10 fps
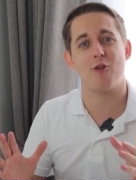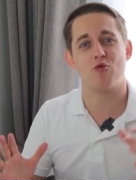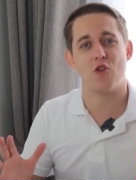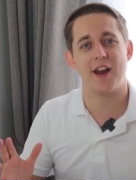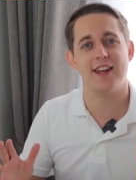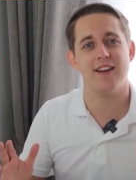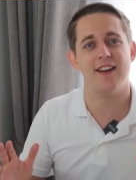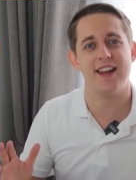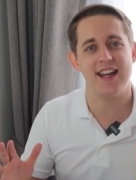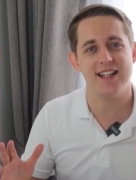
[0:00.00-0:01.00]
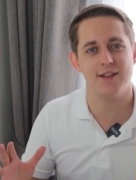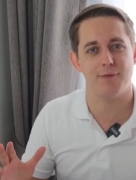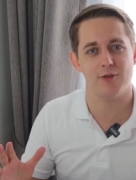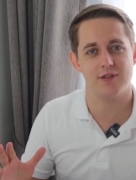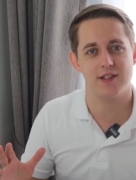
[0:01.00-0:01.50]
at regular
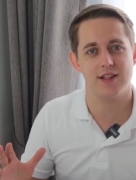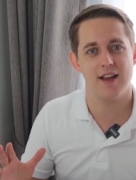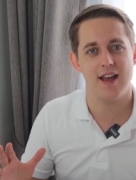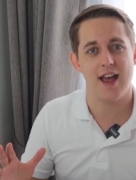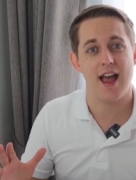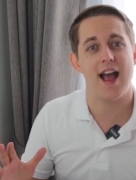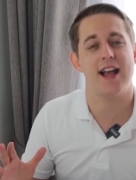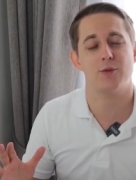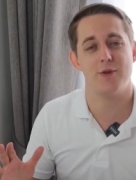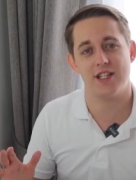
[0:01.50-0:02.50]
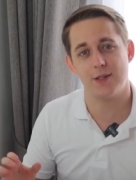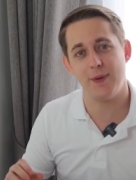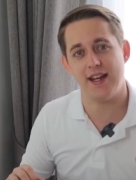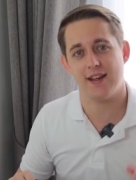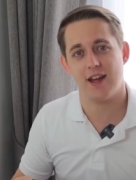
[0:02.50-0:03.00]
intervals as we
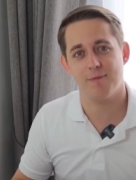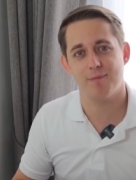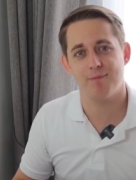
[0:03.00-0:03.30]
speak.